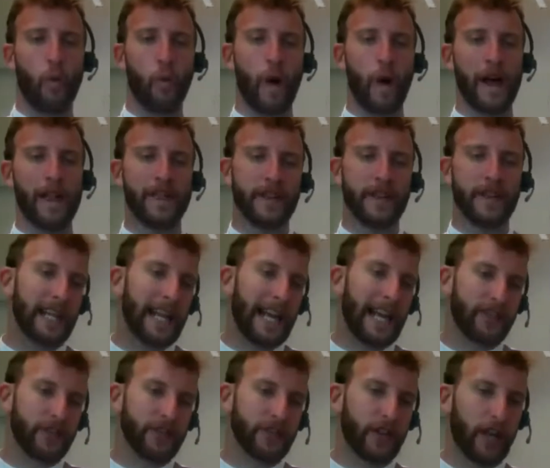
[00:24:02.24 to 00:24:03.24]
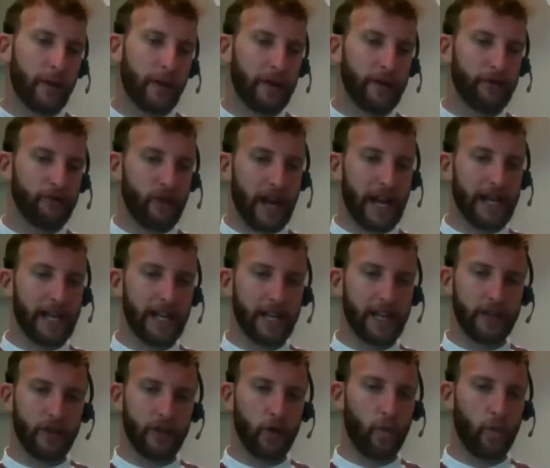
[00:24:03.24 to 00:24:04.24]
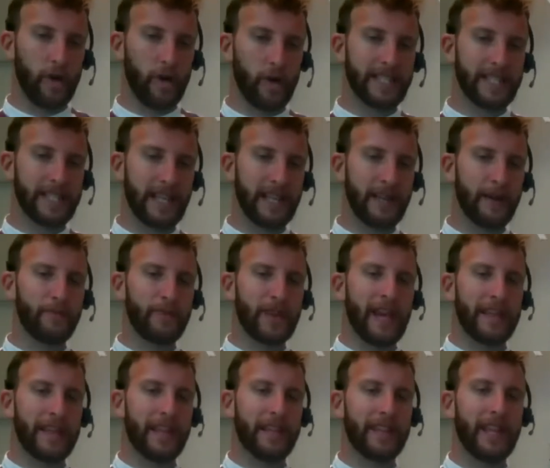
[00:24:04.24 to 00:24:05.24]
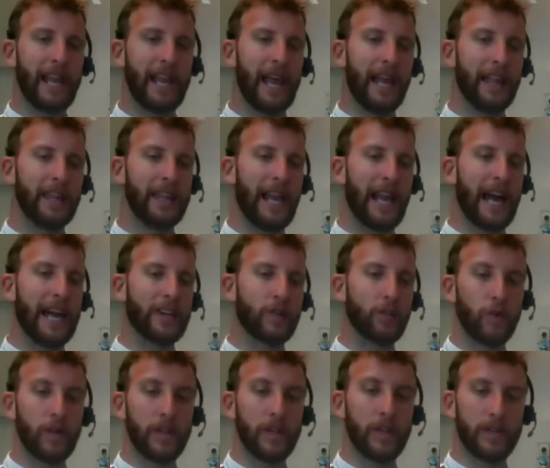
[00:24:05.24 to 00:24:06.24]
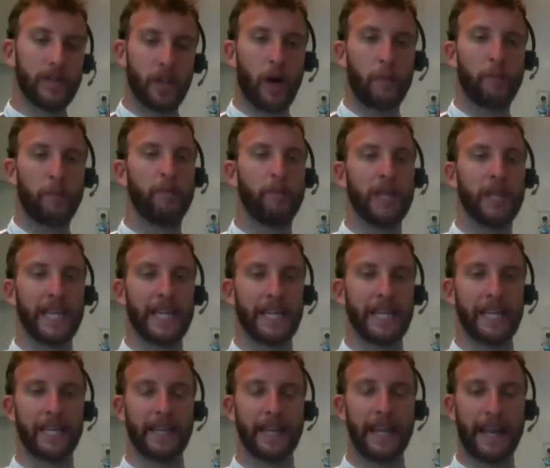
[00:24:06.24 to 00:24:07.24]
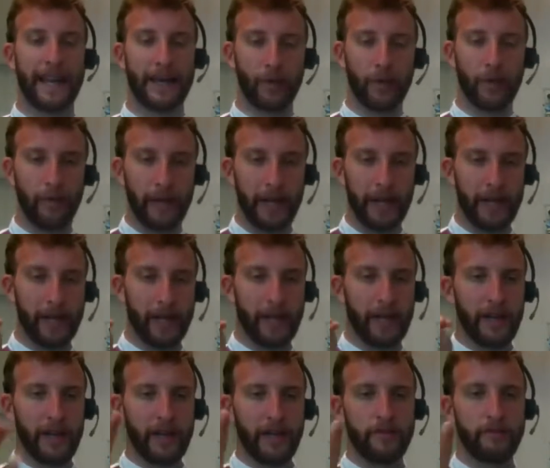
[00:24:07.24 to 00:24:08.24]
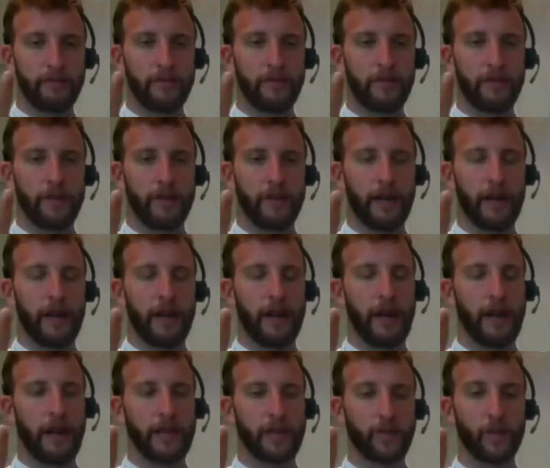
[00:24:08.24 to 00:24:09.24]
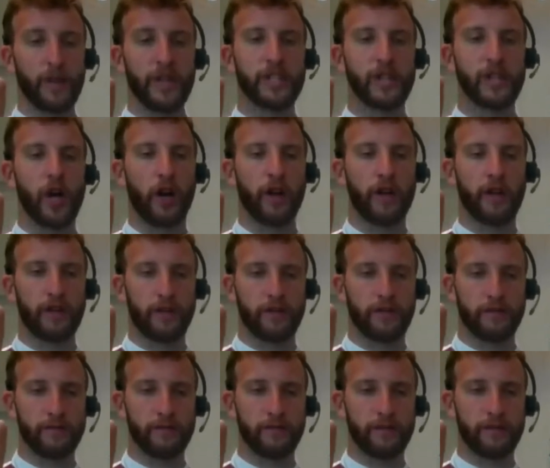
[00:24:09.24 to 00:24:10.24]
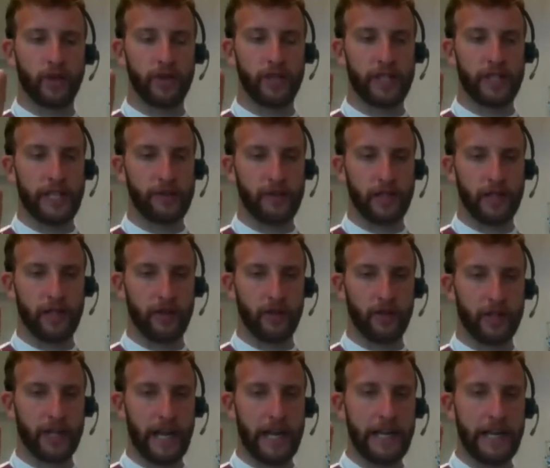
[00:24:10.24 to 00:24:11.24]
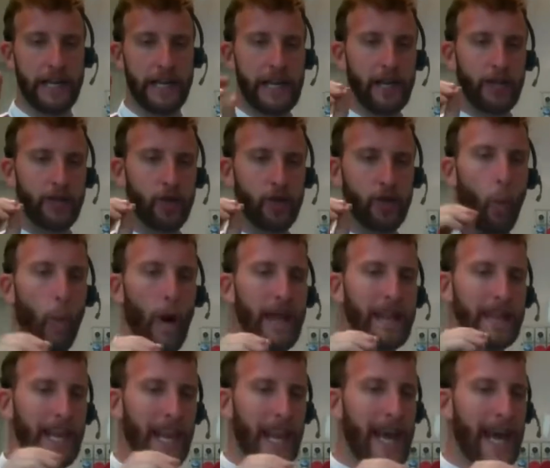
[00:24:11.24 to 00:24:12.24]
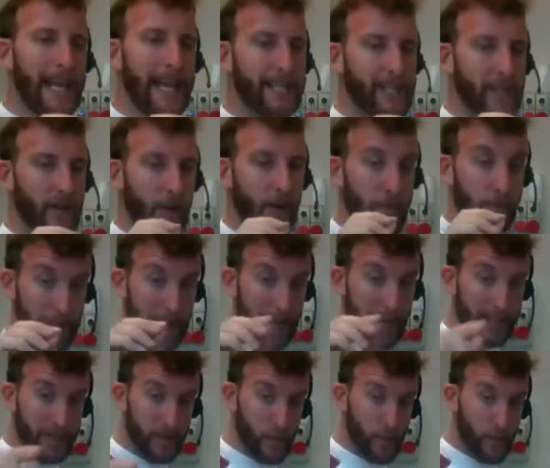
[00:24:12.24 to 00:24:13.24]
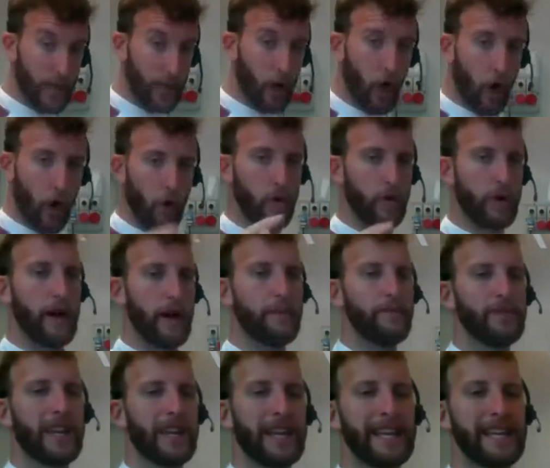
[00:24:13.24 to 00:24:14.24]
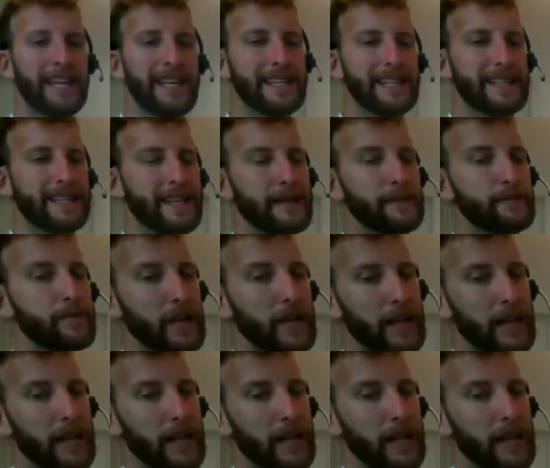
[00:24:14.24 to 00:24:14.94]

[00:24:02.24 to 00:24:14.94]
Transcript: When the gelato is going to be ready, you will see that the light will stop blinking and will be switched on continuously, okay? So when the light next to the cone is